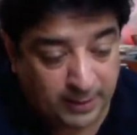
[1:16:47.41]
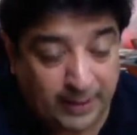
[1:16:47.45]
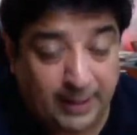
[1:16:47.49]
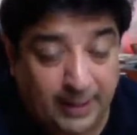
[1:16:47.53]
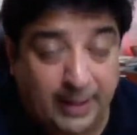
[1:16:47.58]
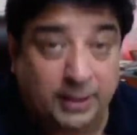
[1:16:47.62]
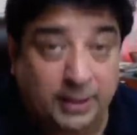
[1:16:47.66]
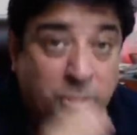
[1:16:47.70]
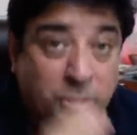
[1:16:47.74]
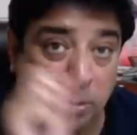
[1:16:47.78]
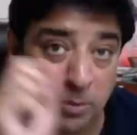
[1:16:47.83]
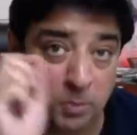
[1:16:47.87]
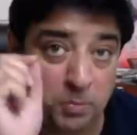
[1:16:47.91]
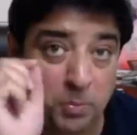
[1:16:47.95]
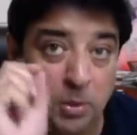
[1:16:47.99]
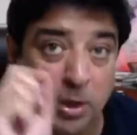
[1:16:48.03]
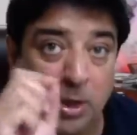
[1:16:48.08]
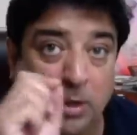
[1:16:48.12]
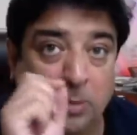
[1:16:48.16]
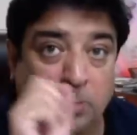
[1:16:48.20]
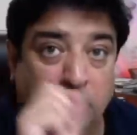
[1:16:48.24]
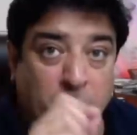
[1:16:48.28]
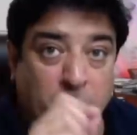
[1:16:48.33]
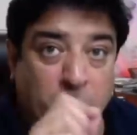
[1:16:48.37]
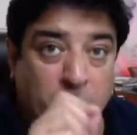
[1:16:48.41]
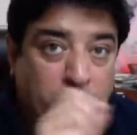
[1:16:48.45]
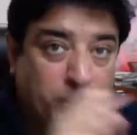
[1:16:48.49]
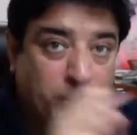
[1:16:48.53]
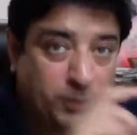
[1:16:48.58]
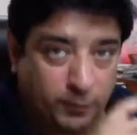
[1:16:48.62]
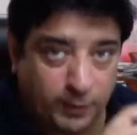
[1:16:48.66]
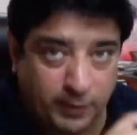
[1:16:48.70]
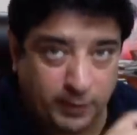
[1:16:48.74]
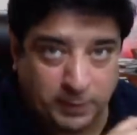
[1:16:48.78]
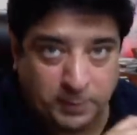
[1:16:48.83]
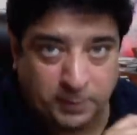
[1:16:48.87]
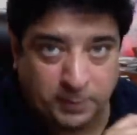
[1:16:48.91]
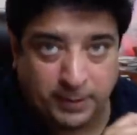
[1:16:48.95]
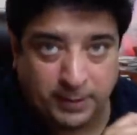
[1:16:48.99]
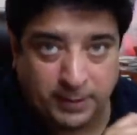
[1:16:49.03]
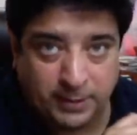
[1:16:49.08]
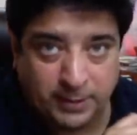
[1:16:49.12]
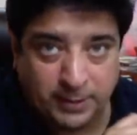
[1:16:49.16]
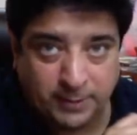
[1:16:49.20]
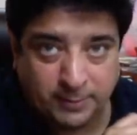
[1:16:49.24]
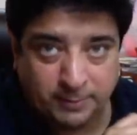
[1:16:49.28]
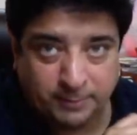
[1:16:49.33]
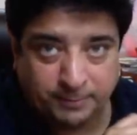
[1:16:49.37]
an actual blog post on
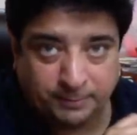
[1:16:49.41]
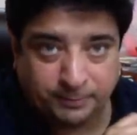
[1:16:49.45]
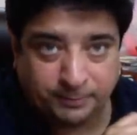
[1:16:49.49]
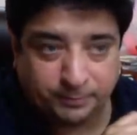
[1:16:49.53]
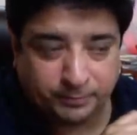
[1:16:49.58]
WordPress.